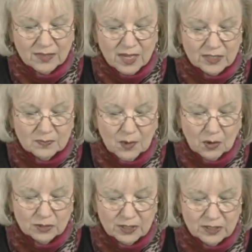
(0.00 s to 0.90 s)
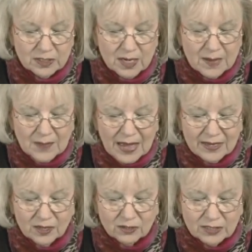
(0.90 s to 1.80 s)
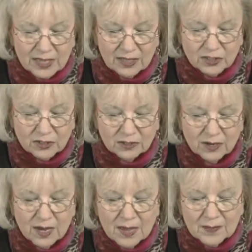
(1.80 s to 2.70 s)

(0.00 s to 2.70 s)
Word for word: Thus Moses, by intercession,